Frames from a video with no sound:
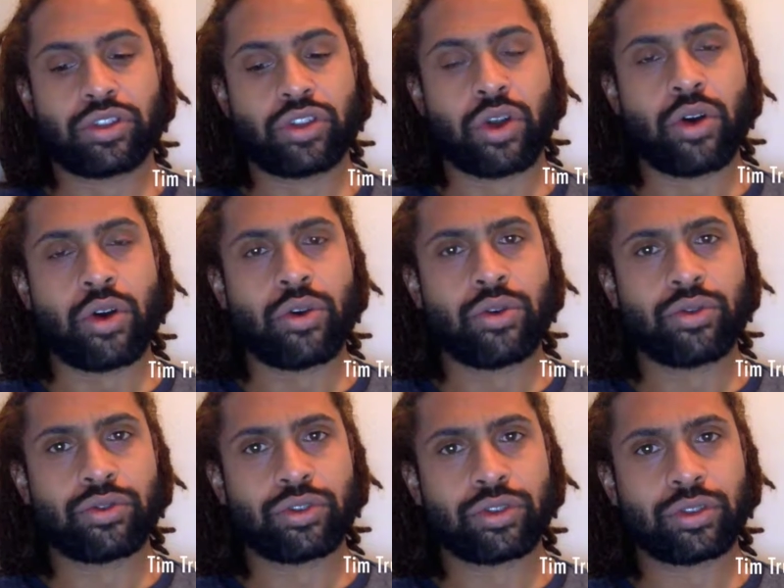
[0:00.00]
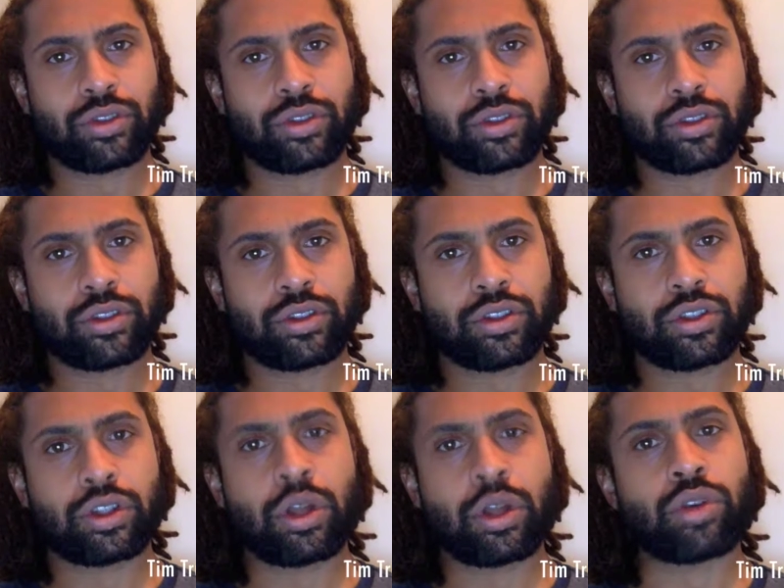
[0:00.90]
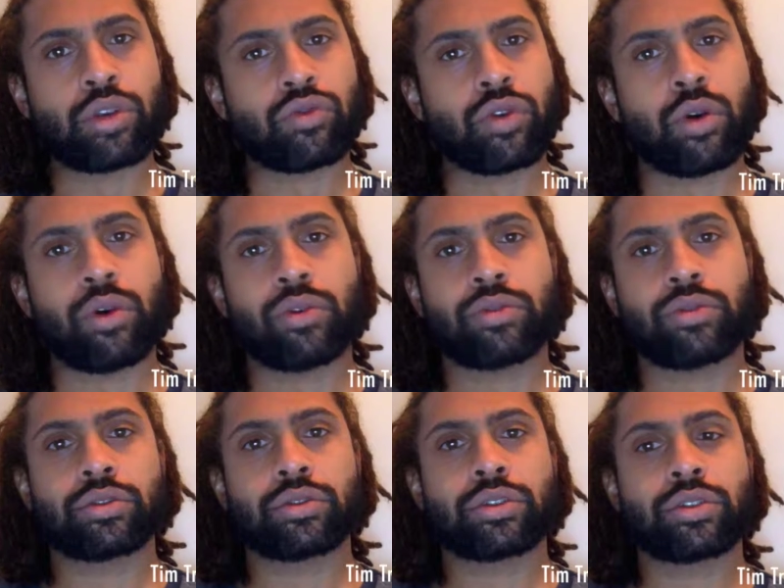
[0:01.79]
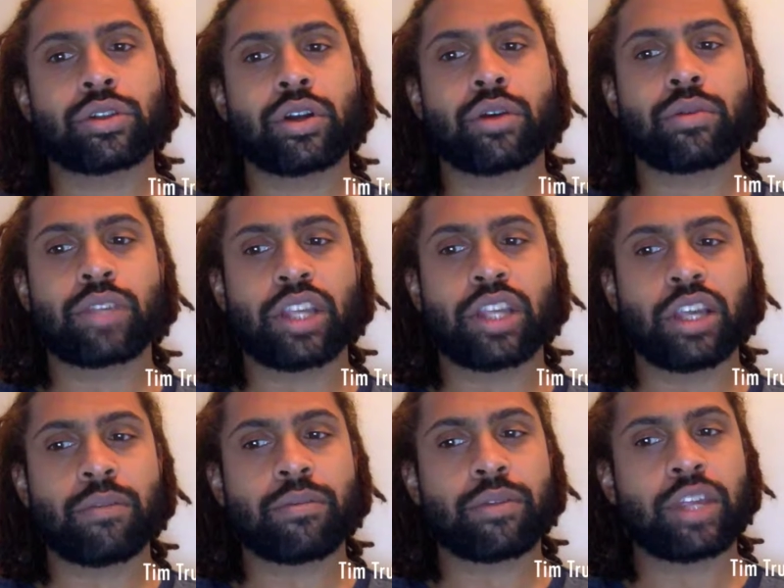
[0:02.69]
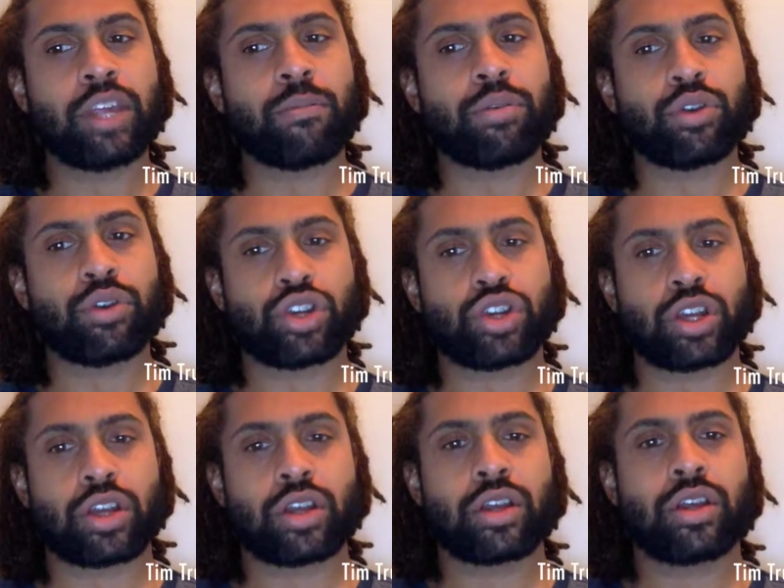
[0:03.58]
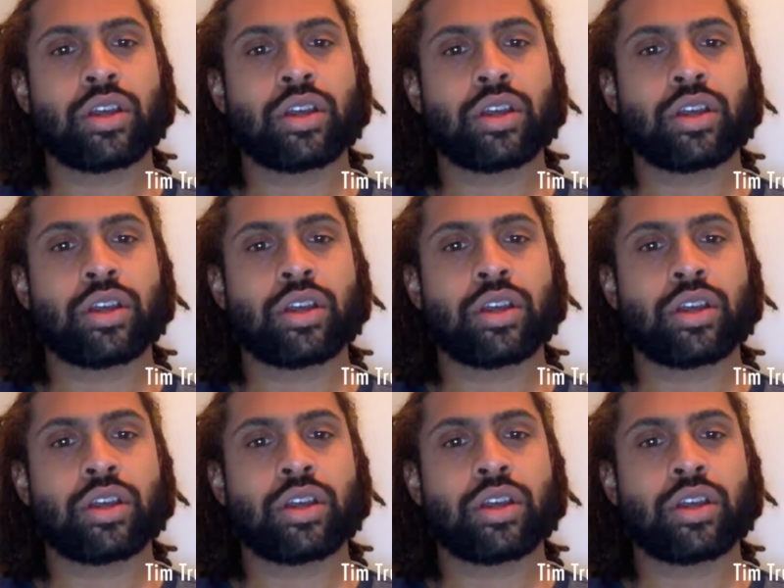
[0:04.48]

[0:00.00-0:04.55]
Don't slow your roll. You know, keep pushing.